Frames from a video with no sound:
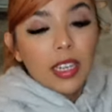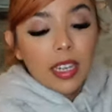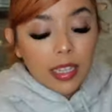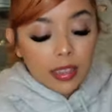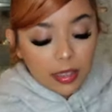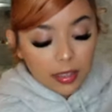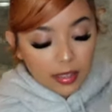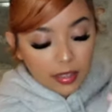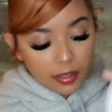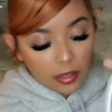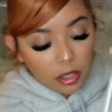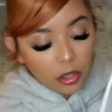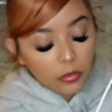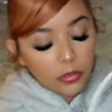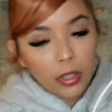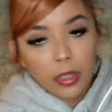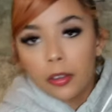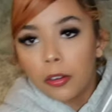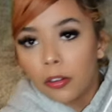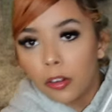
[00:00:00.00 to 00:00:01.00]
need the
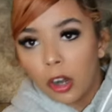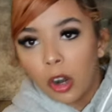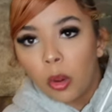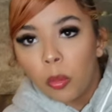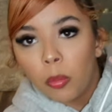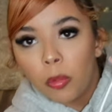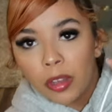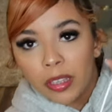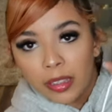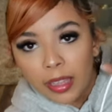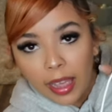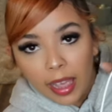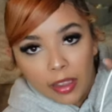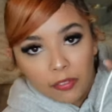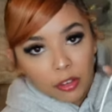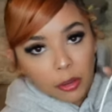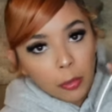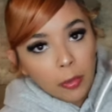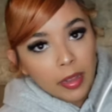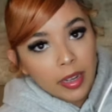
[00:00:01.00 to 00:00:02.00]
silver chrome one that
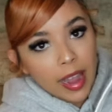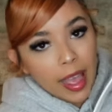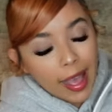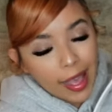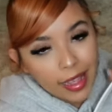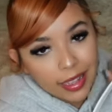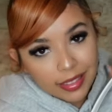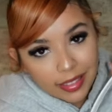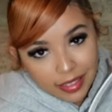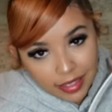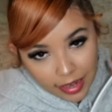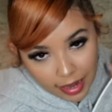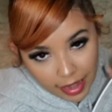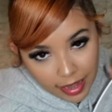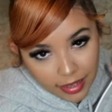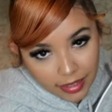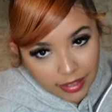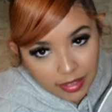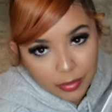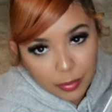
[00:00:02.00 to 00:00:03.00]
everyone has
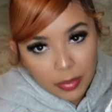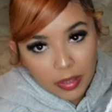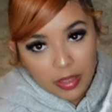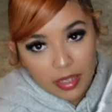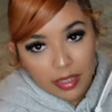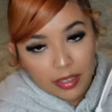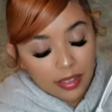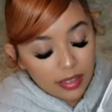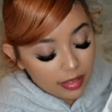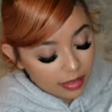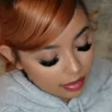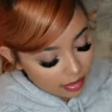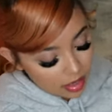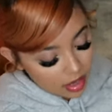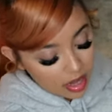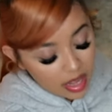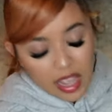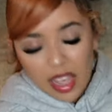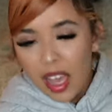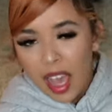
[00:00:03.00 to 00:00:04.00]
next, but this is,
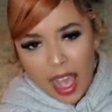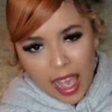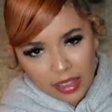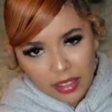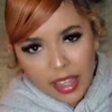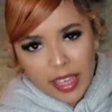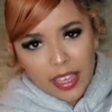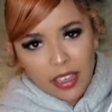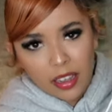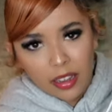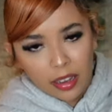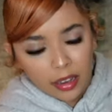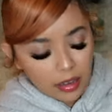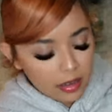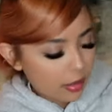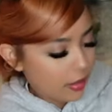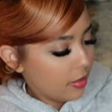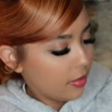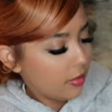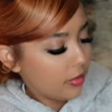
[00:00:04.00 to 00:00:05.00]
I like her.
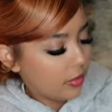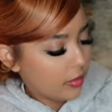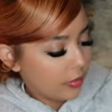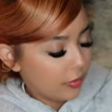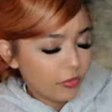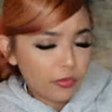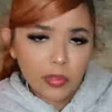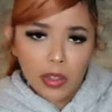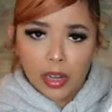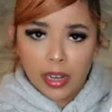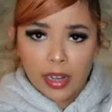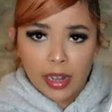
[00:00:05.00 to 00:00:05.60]
Very